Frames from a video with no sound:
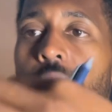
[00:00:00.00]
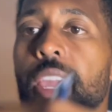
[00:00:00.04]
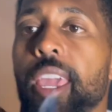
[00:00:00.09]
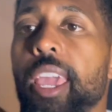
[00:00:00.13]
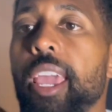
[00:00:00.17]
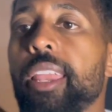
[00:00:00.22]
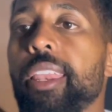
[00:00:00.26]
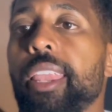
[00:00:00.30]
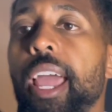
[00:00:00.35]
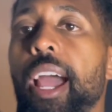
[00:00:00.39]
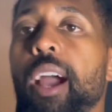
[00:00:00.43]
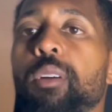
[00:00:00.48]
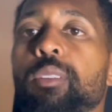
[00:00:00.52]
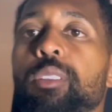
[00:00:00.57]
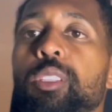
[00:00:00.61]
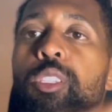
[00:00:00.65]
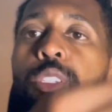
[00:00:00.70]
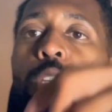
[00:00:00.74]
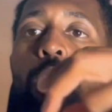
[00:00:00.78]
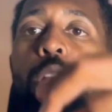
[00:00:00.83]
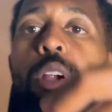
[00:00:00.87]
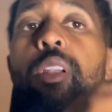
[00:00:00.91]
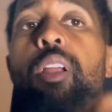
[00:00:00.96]
and now
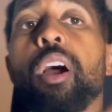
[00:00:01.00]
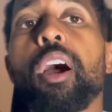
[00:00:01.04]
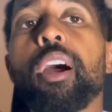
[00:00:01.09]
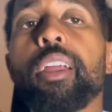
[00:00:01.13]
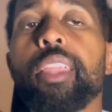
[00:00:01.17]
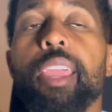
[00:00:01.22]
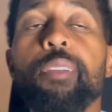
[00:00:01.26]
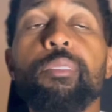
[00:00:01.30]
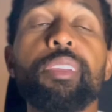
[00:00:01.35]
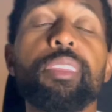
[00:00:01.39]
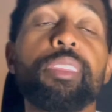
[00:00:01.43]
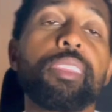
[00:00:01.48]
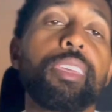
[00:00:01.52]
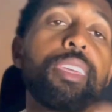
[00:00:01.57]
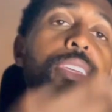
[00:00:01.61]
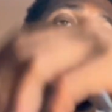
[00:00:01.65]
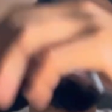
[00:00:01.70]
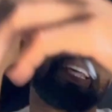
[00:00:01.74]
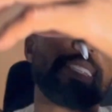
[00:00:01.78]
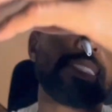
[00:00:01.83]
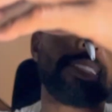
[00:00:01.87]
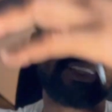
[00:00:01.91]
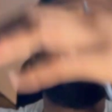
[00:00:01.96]
turn on everything
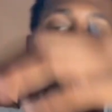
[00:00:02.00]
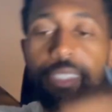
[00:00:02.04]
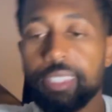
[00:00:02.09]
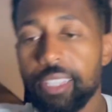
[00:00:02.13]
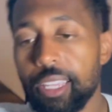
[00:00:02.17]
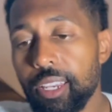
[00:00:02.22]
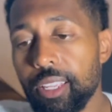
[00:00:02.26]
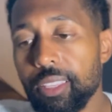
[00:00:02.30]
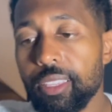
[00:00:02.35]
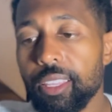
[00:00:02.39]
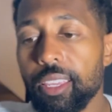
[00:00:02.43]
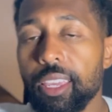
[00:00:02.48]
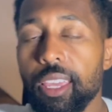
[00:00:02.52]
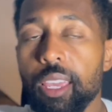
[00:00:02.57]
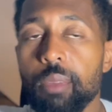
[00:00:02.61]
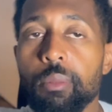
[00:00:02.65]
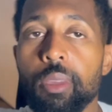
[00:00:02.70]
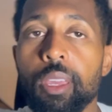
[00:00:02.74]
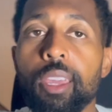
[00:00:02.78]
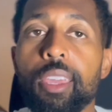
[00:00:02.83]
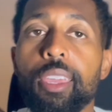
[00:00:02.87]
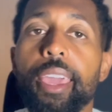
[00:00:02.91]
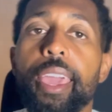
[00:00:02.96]
that's extending the hip.
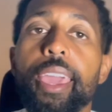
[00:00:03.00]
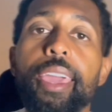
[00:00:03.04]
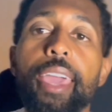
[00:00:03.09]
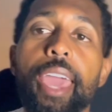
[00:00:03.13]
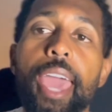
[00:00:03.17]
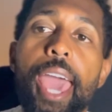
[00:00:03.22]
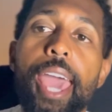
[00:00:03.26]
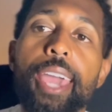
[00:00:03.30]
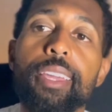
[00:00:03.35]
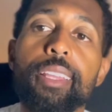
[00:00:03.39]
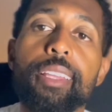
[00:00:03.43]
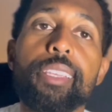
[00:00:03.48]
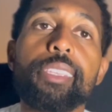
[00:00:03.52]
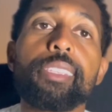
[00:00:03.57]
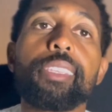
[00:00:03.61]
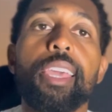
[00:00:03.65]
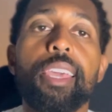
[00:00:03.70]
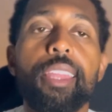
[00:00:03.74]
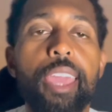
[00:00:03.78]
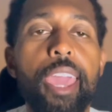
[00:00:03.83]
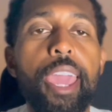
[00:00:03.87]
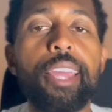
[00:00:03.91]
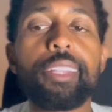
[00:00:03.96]
Okay, agonist
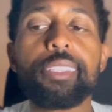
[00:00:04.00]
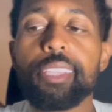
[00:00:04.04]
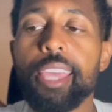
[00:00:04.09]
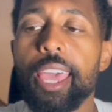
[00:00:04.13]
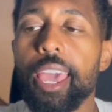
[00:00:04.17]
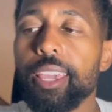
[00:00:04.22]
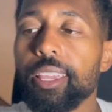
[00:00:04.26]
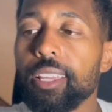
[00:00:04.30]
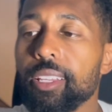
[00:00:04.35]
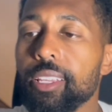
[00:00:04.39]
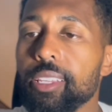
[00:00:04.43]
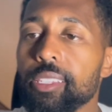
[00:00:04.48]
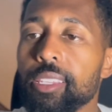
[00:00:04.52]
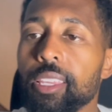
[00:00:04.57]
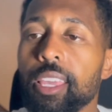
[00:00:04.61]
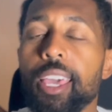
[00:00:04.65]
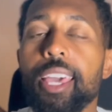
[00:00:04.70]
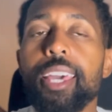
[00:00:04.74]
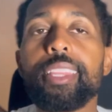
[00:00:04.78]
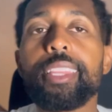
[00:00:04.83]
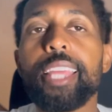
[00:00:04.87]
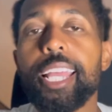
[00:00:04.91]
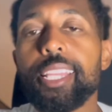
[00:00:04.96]
and antagonist.
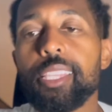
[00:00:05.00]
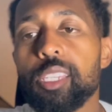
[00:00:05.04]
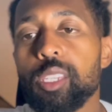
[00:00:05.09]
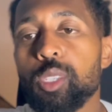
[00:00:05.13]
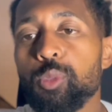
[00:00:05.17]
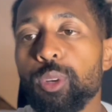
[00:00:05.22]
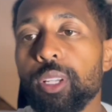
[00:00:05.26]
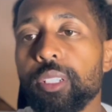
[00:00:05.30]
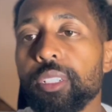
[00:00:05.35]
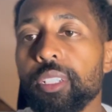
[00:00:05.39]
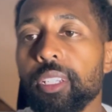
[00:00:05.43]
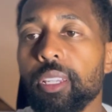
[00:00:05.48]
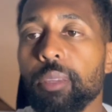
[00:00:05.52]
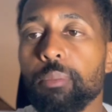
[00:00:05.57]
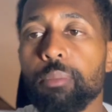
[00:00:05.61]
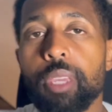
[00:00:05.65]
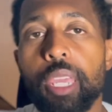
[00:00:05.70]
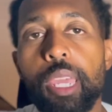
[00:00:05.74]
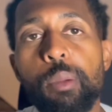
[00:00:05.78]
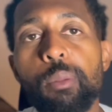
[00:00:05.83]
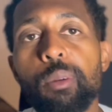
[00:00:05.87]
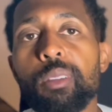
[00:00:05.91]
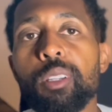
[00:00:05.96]
That's switching,
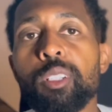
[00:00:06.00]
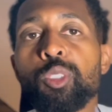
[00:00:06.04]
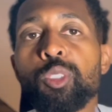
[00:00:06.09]
being able to